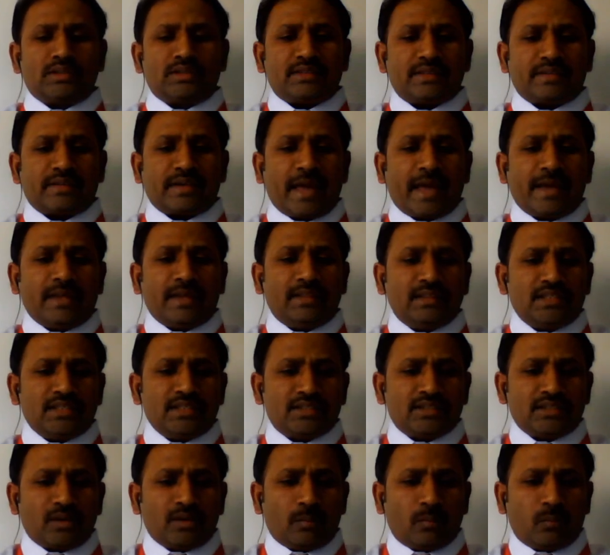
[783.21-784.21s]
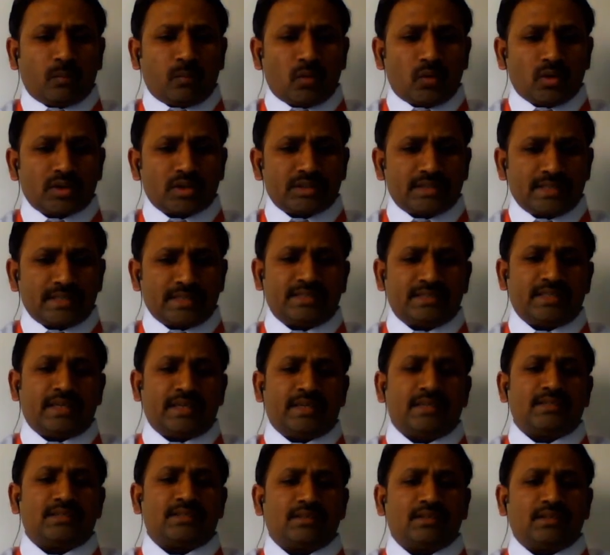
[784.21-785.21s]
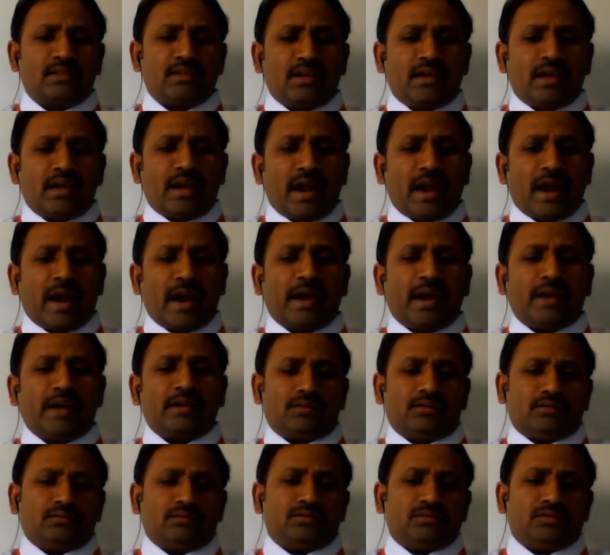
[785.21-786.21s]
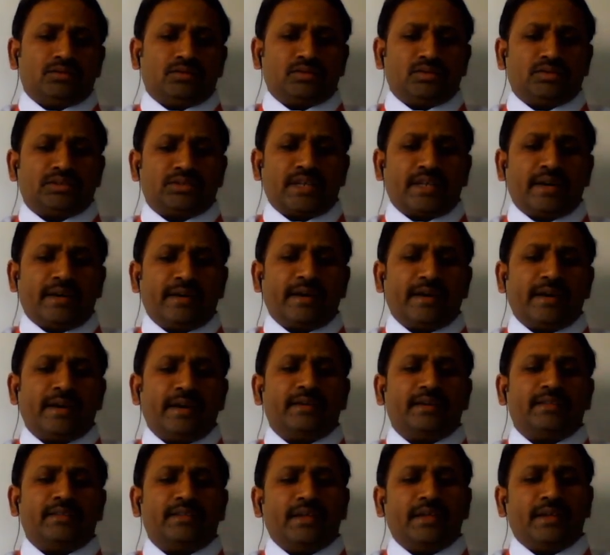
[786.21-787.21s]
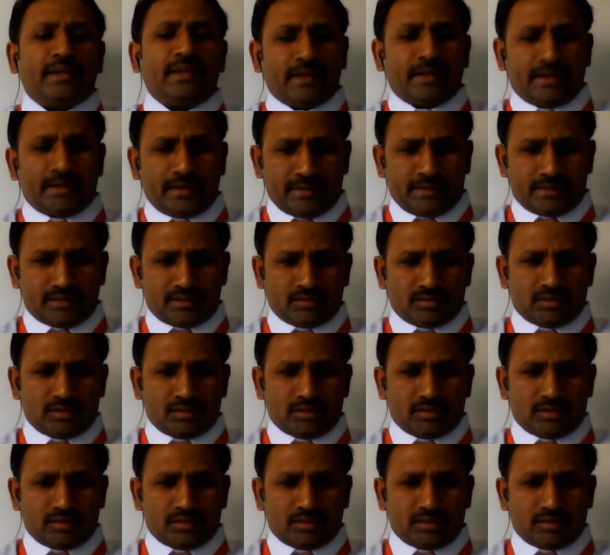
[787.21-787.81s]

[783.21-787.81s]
strike some forces and to generate the heat.